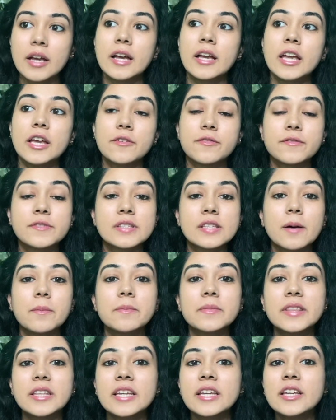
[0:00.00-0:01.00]
If
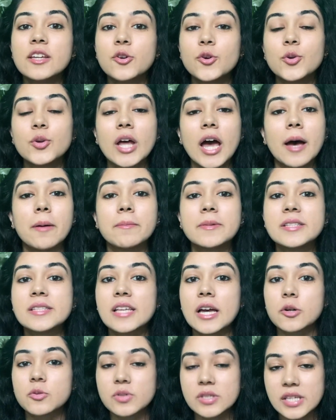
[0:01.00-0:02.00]
something good happens
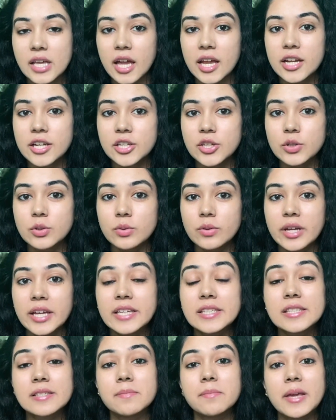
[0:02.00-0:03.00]
outside you,
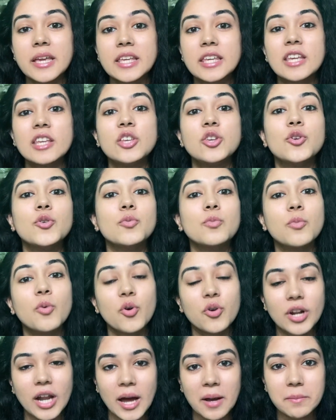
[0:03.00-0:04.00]
it's making you
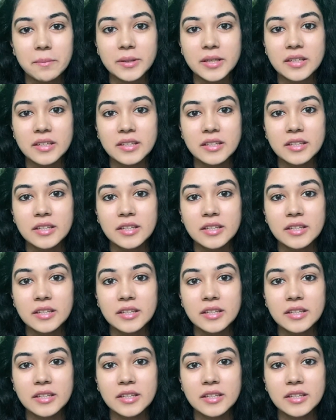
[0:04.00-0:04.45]
more happy.